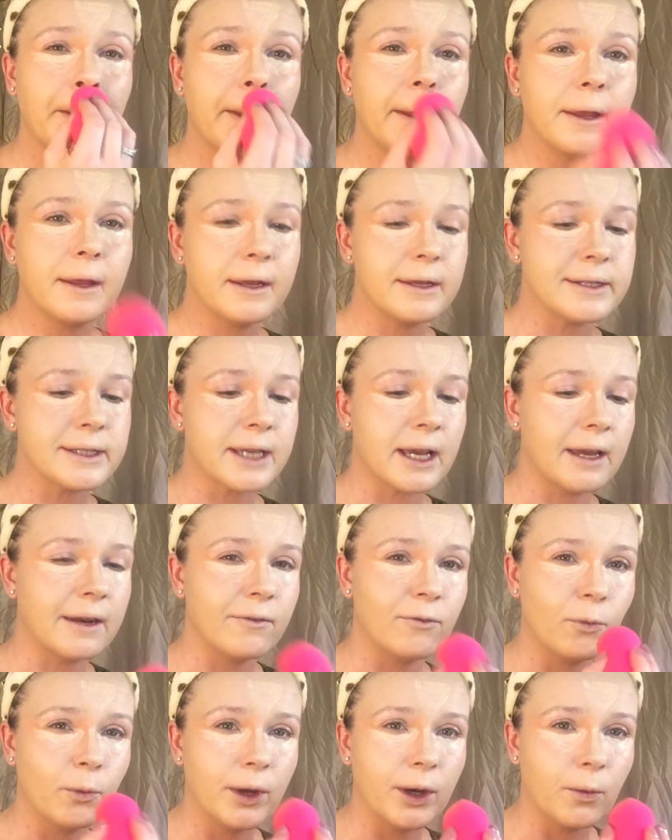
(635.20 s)
it's kind of
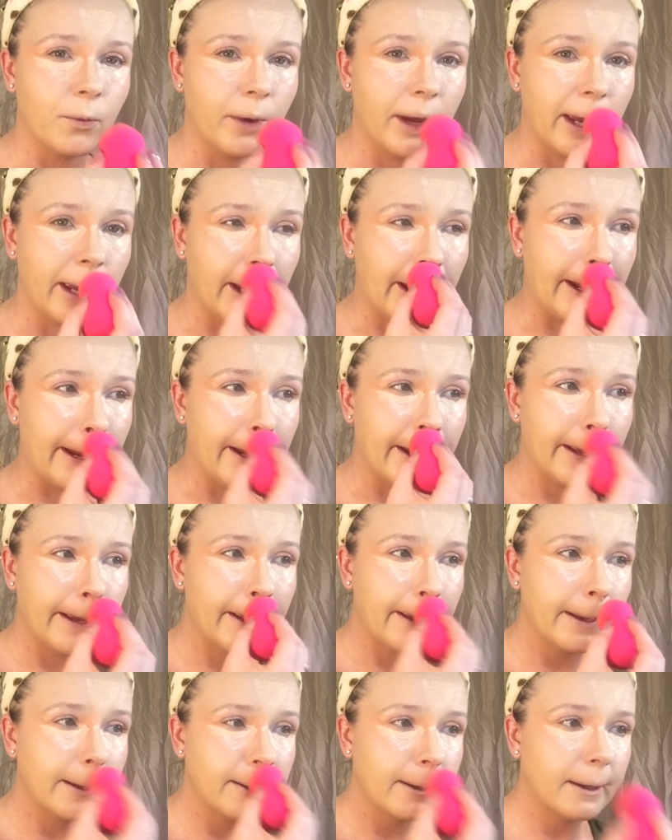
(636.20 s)
went away.
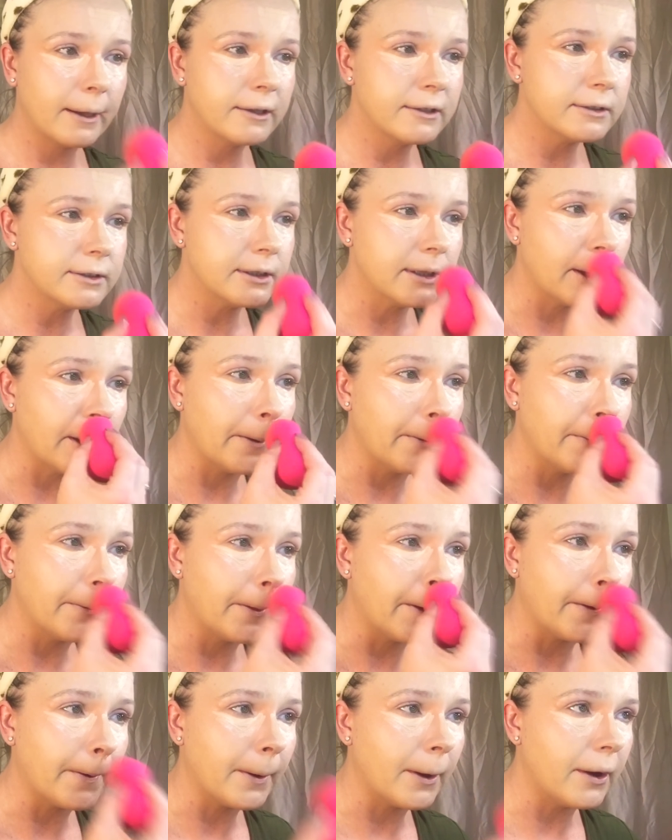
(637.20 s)
So,
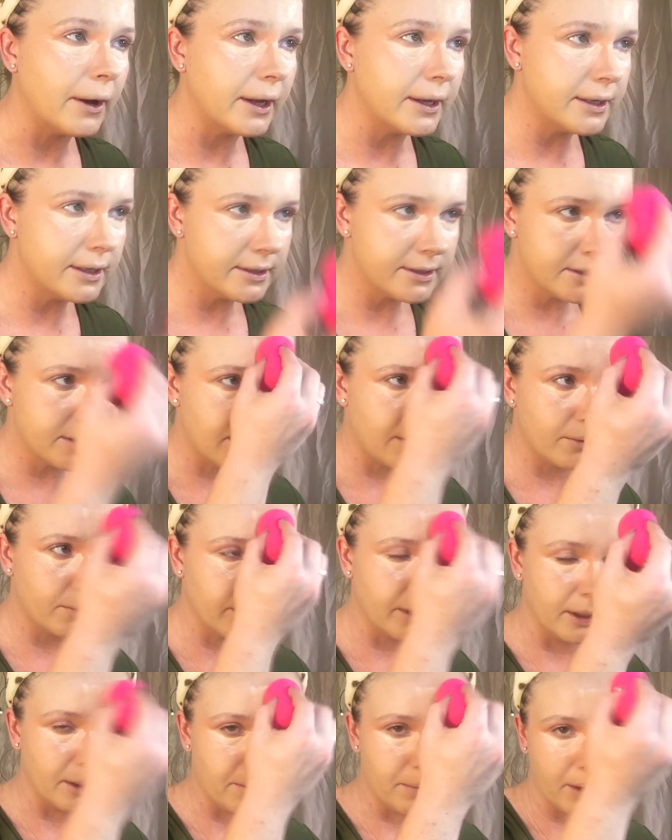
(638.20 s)
it's not
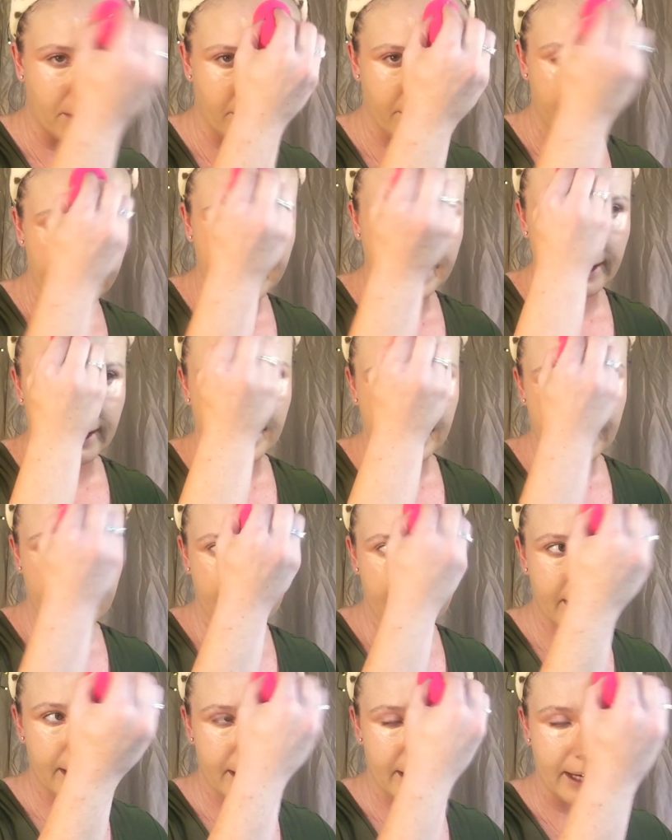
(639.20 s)
really burning
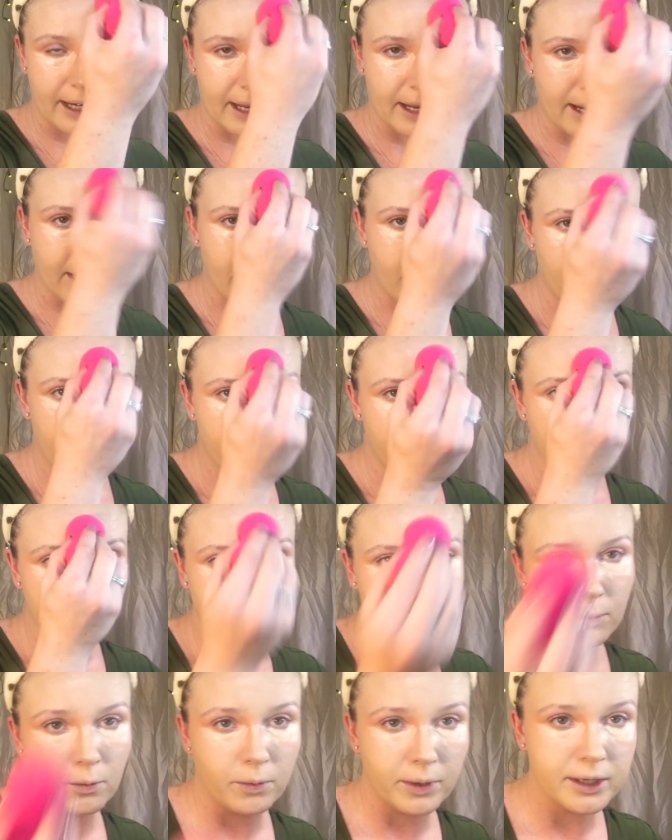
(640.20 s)
now, but
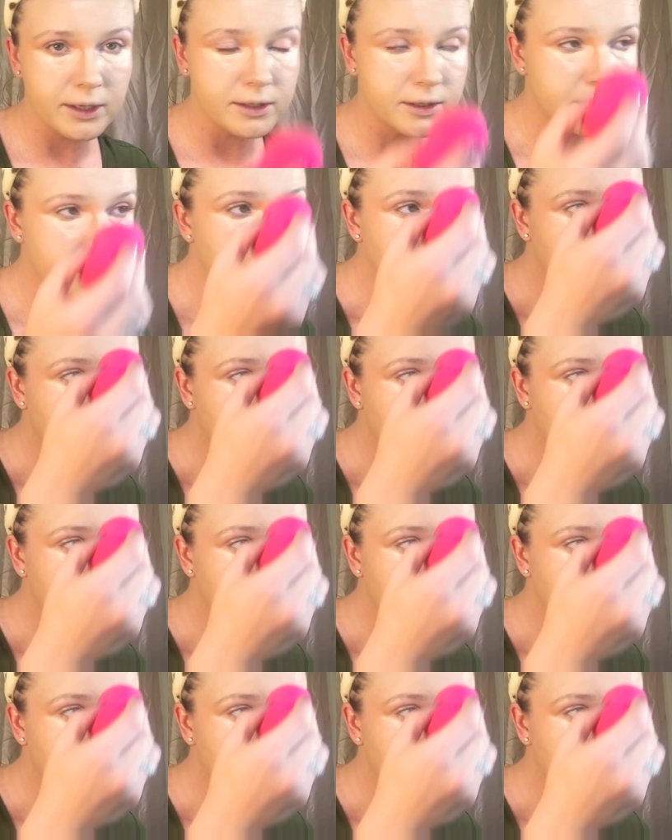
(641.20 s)
it was